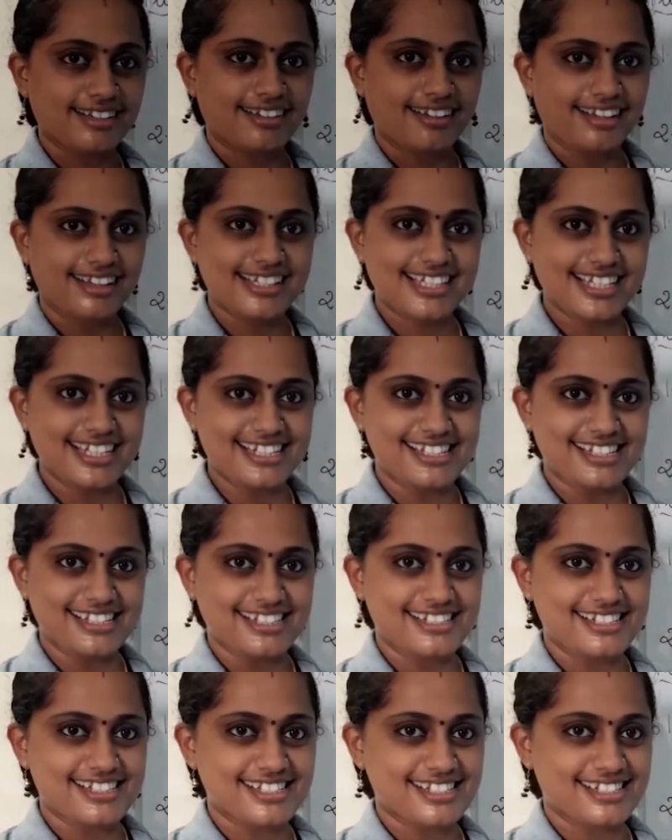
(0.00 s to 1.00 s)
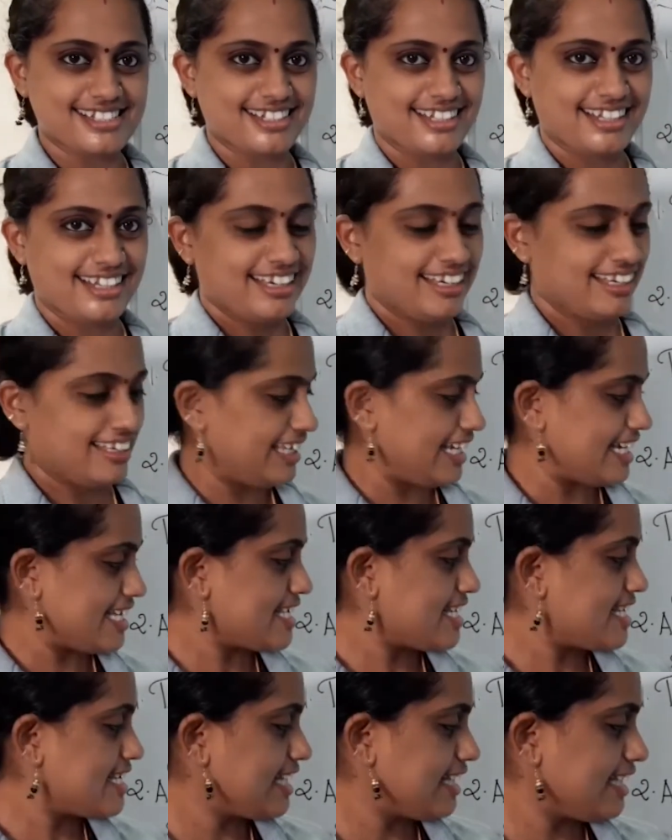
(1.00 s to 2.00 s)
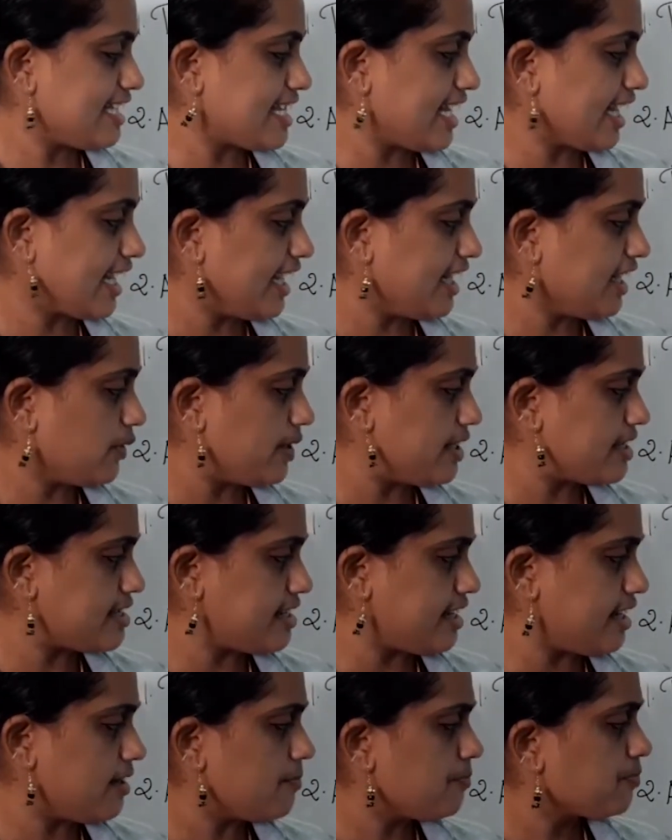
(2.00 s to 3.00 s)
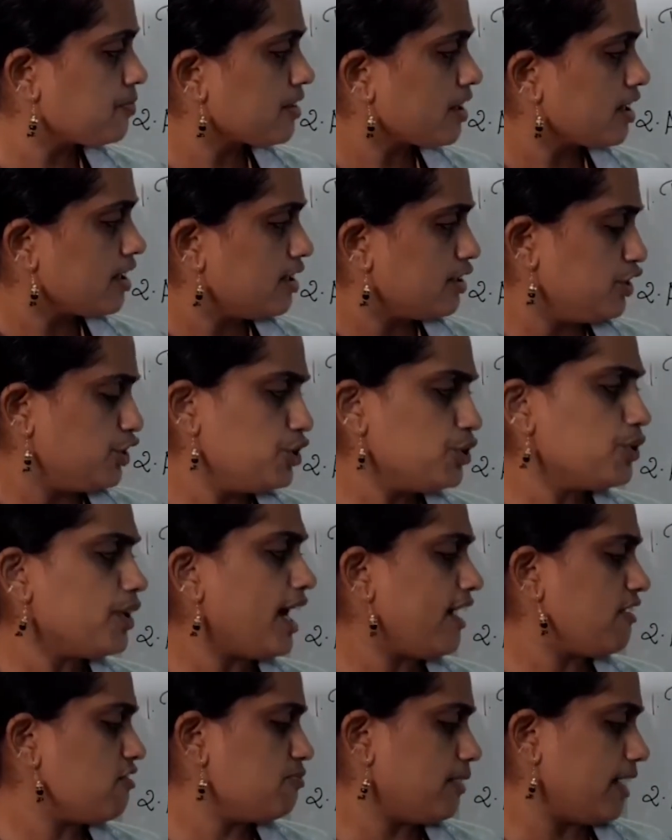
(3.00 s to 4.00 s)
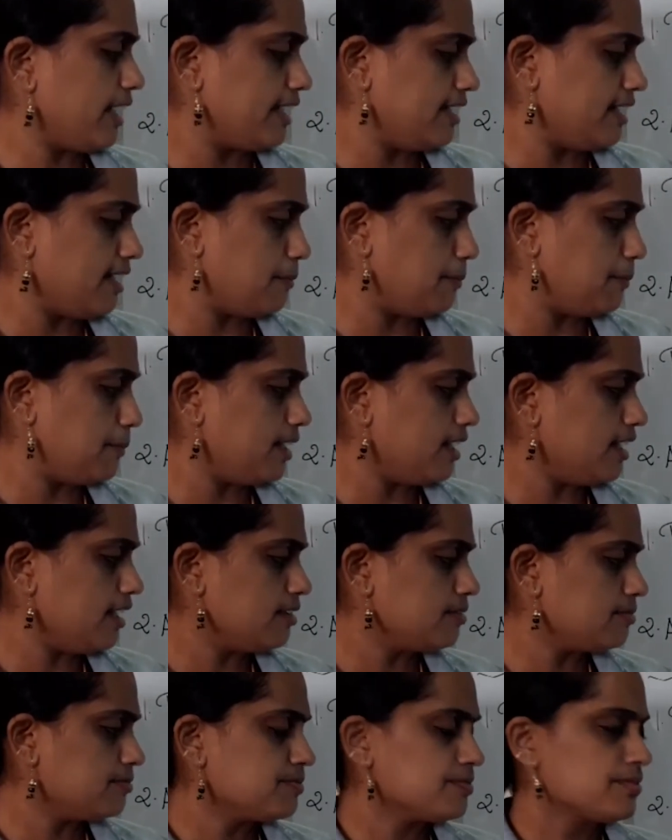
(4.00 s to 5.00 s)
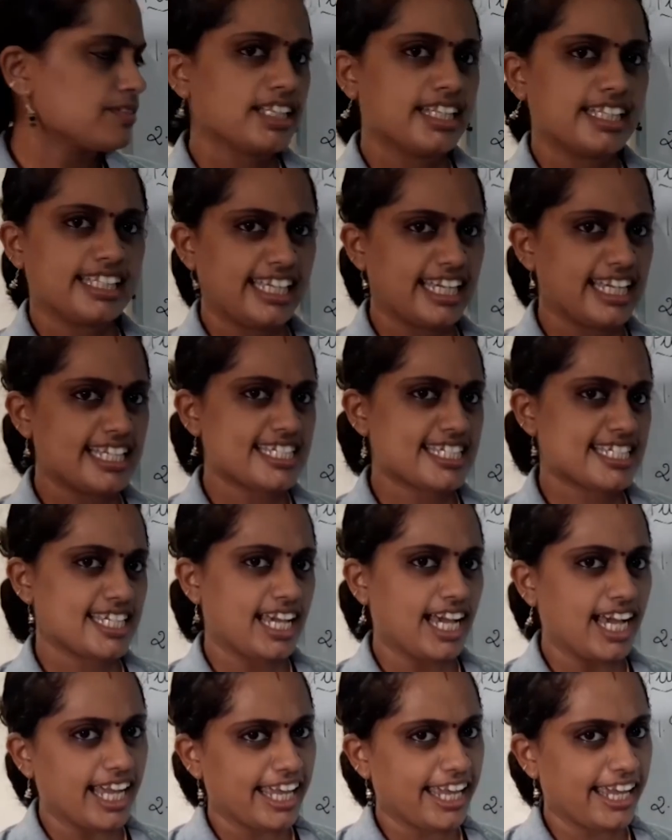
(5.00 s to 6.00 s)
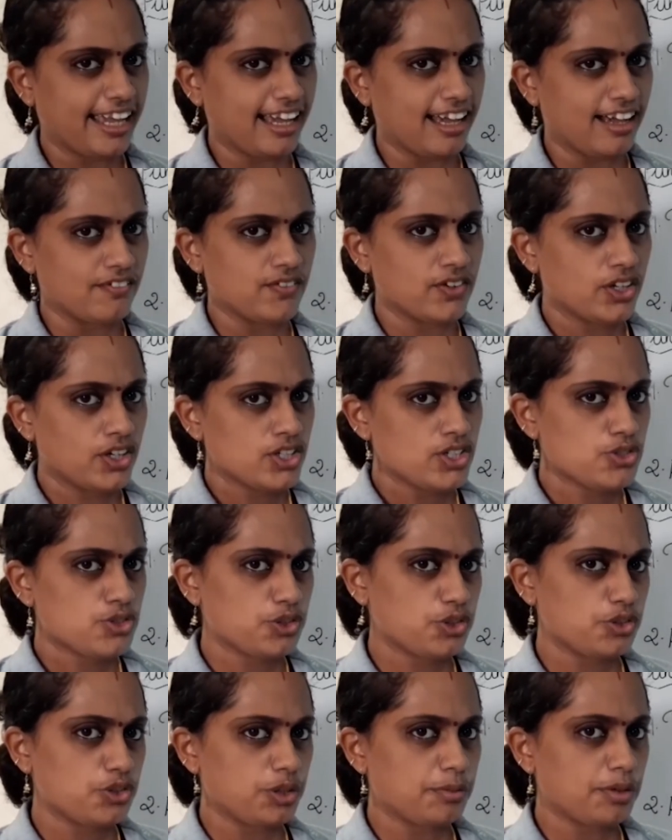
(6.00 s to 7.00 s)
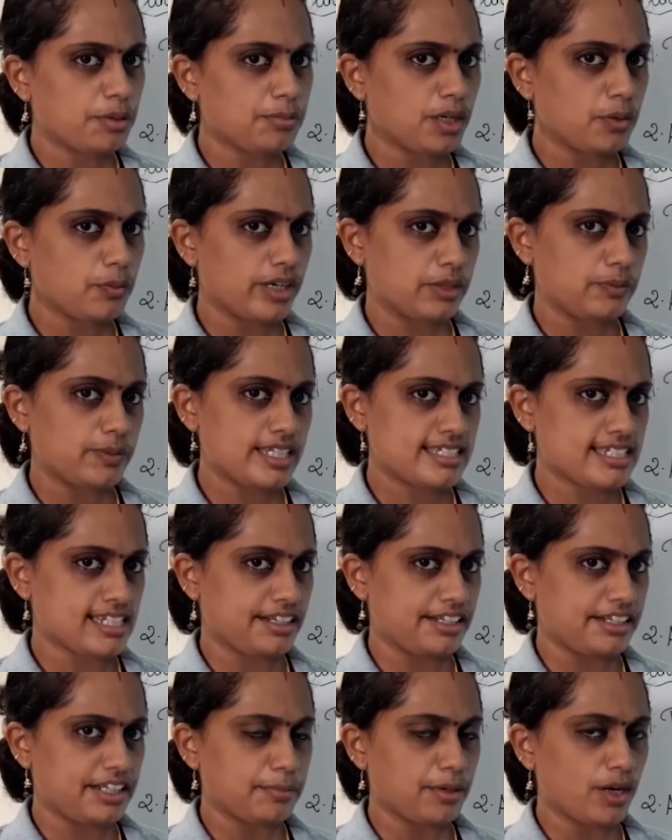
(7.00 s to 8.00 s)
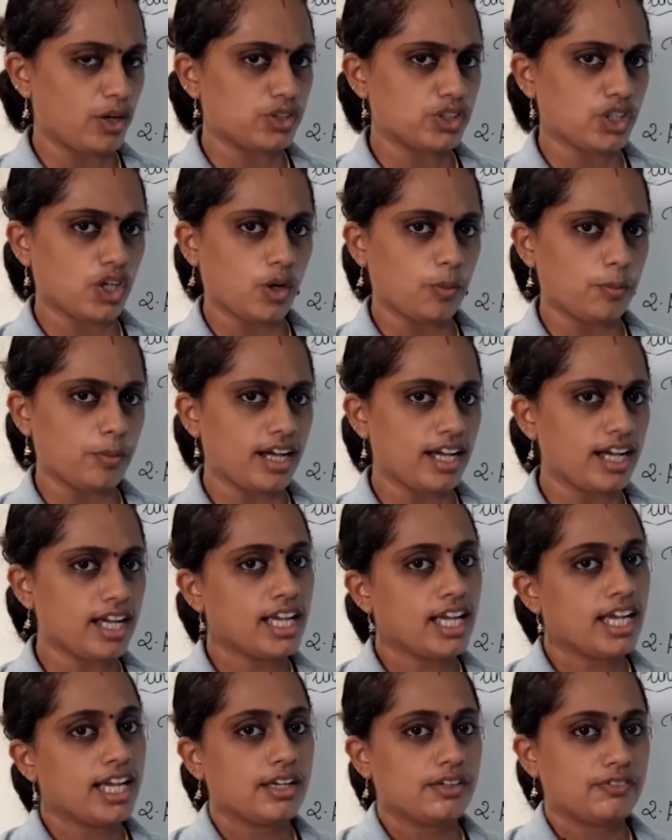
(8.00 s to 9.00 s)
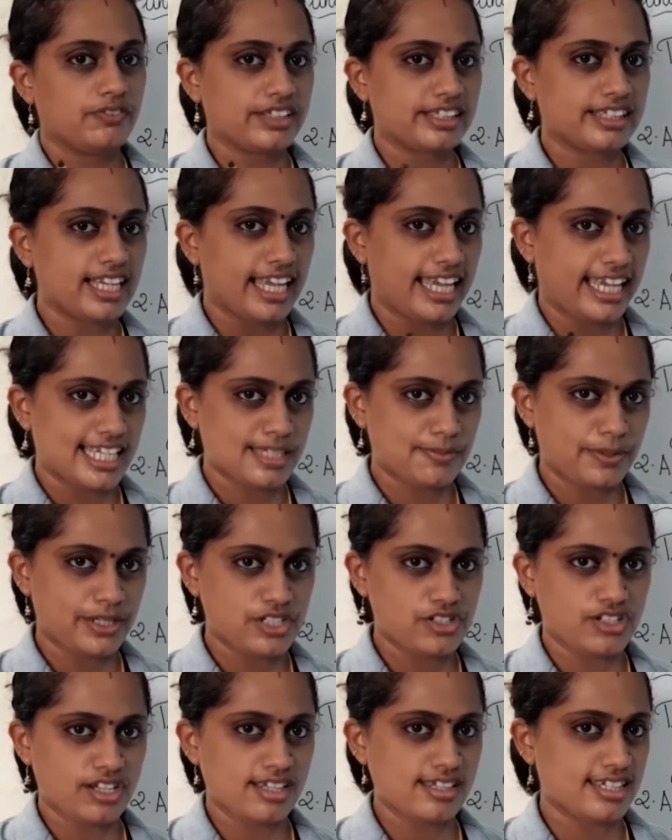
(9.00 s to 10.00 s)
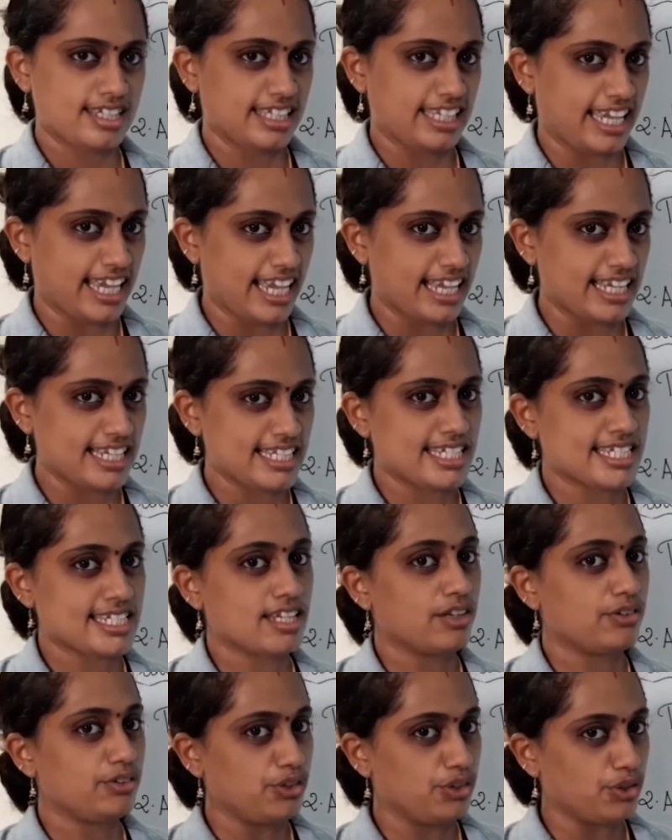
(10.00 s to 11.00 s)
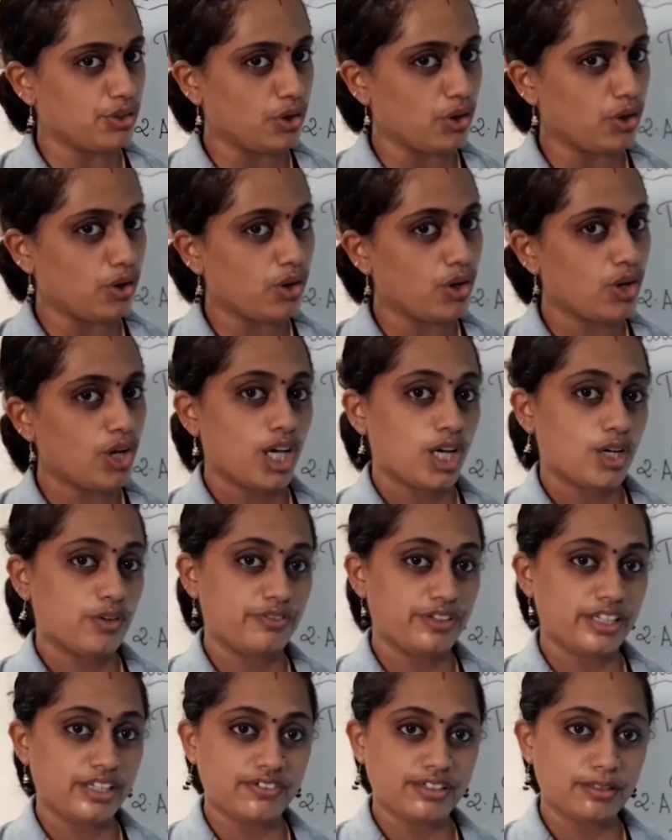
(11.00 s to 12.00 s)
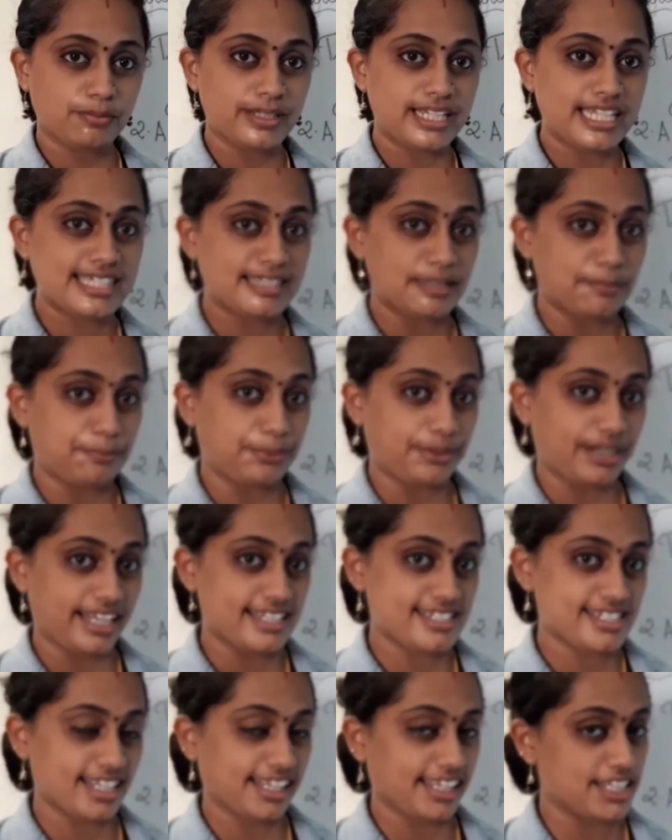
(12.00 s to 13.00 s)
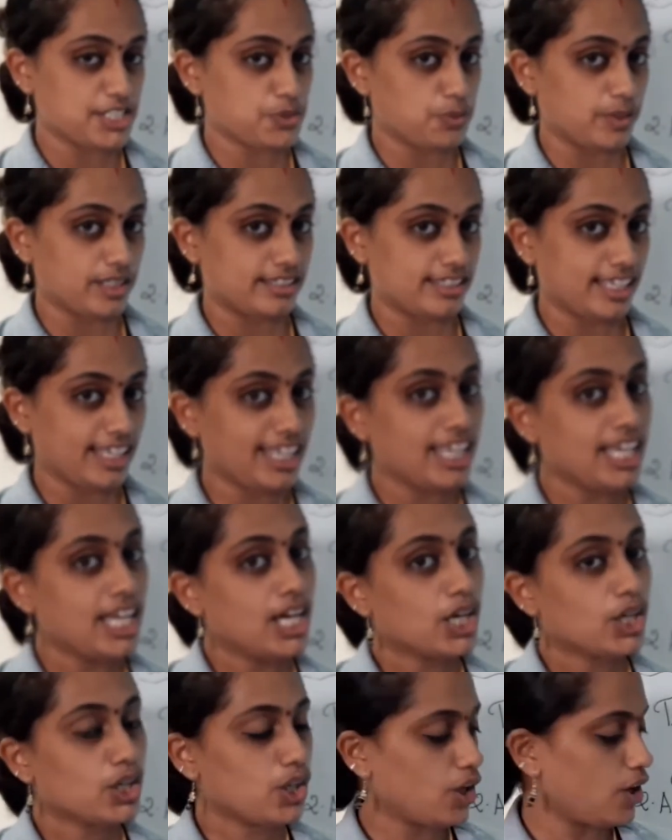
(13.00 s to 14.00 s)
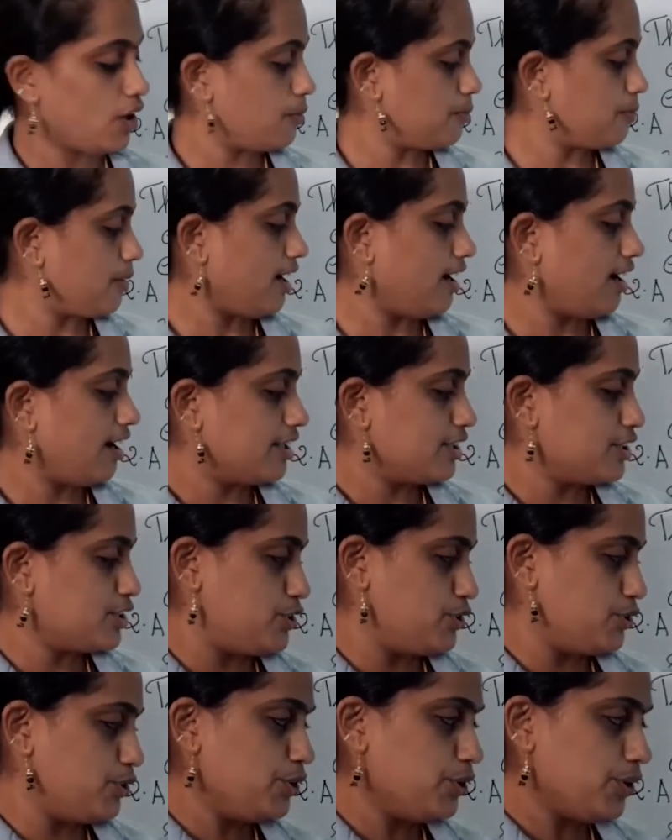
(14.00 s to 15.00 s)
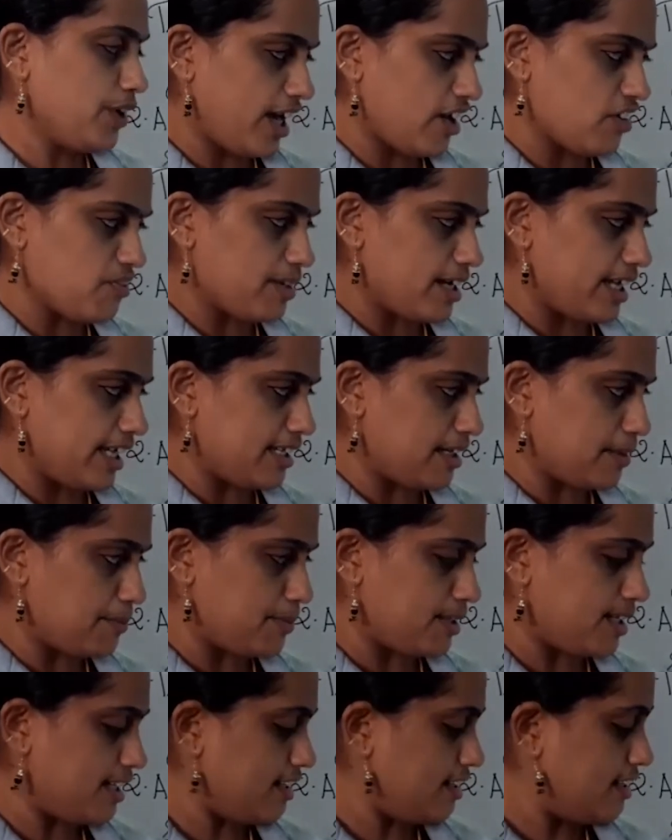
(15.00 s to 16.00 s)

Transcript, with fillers: Isn't it? Yes. See the second question. Do you have my number? Yes, I have. So you remember when we studied about comma with the expressions yes, no, we will be separating it with a comma. Do you have my number?